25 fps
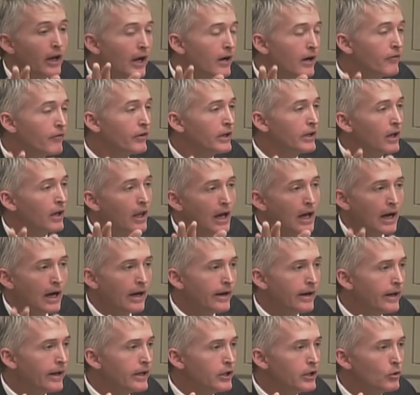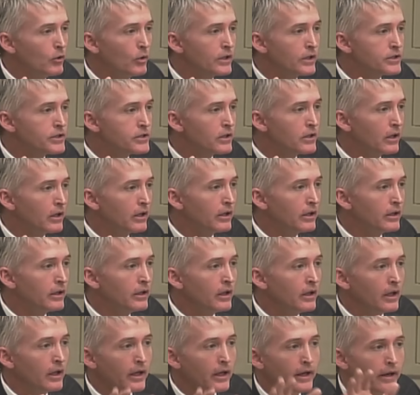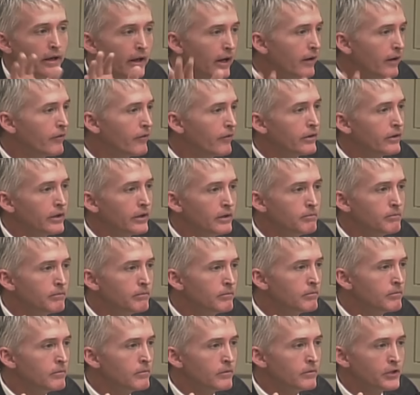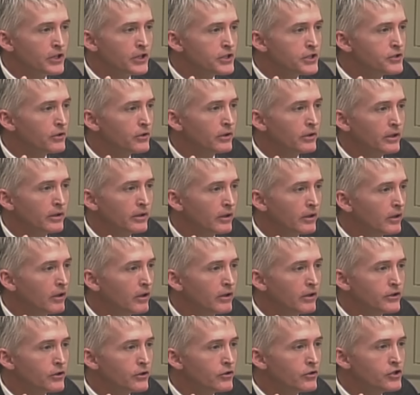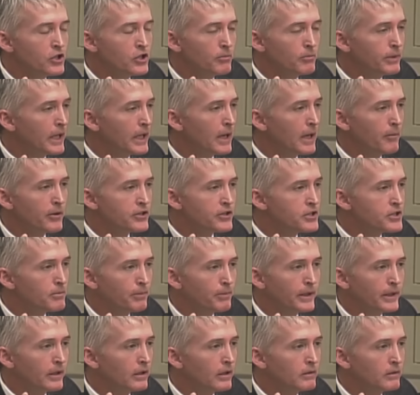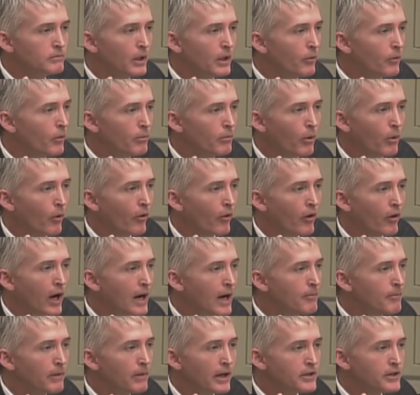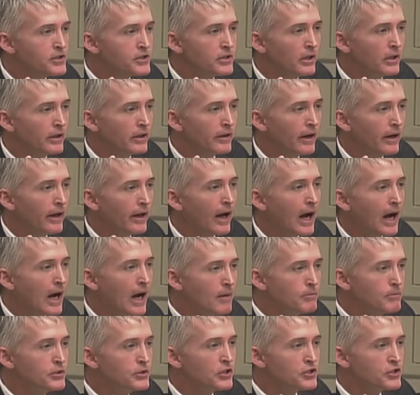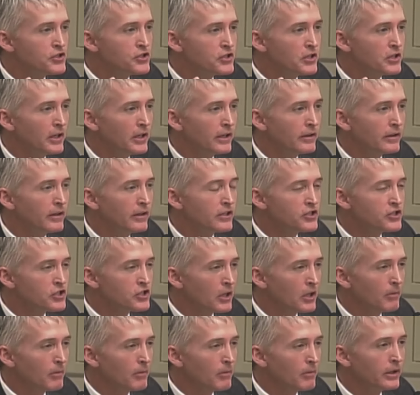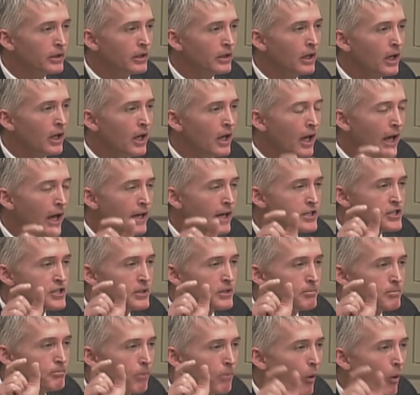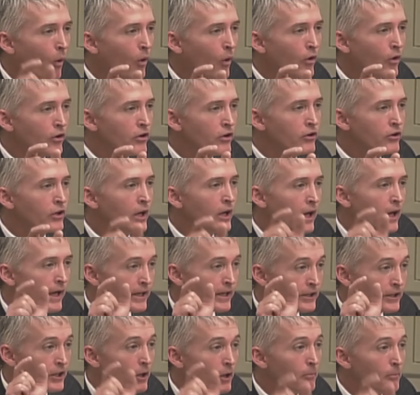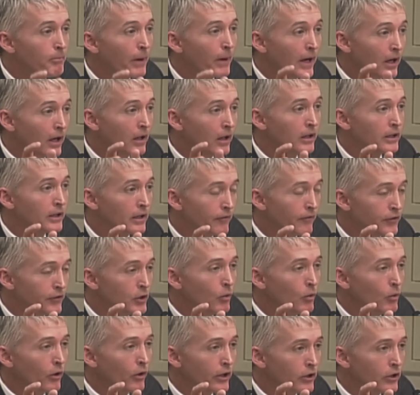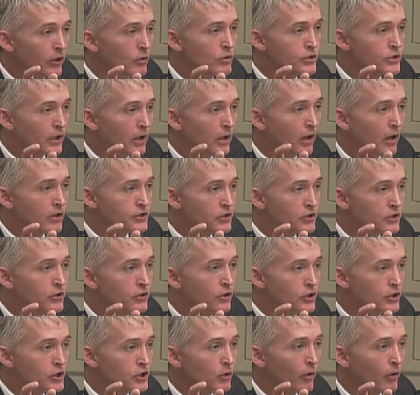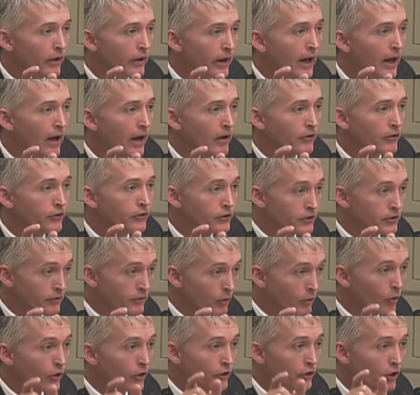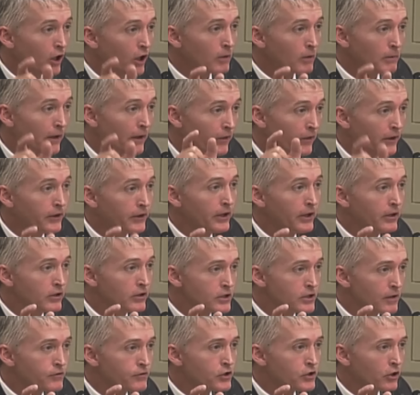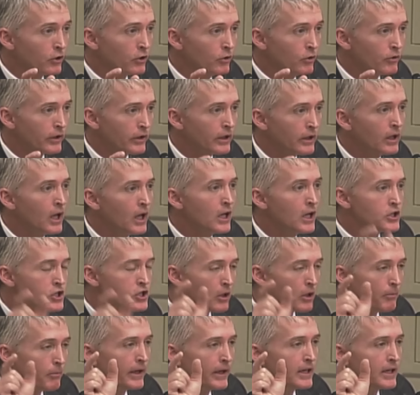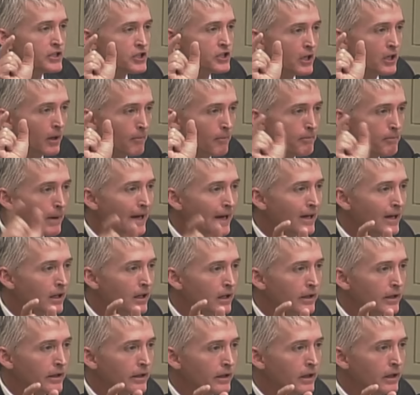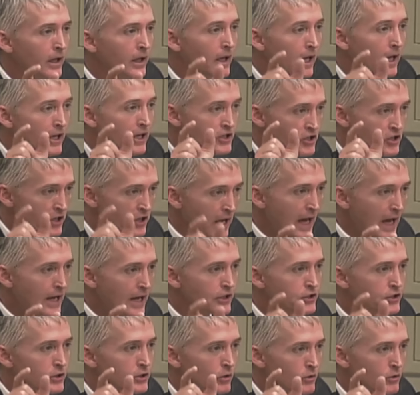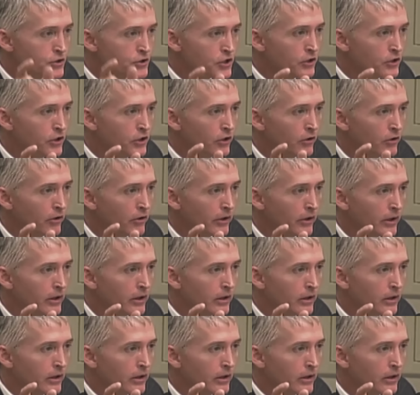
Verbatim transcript: every line AUSA and every district in the country should be able to subpoena a reporter. I'm not saying that. I'm just saying that something as important and compelling, if you want to use a constitutional analysis, if you want to talk about the tiers of scrutiny, something as compelling as national security